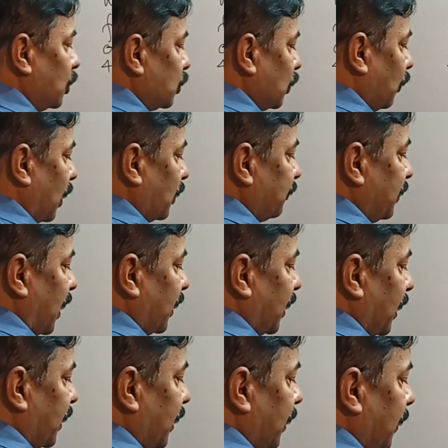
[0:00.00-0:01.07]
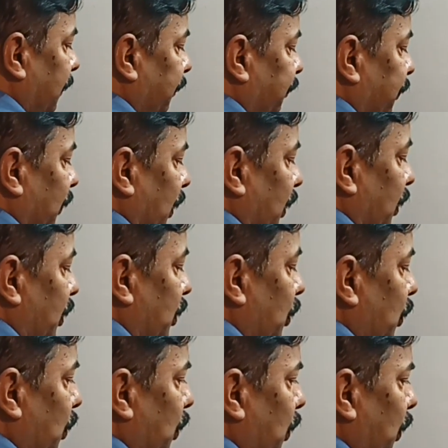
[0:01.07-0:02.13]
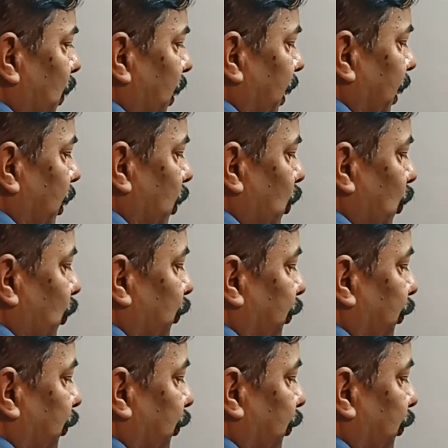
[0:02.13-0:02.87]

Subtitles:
So what we are getting, u into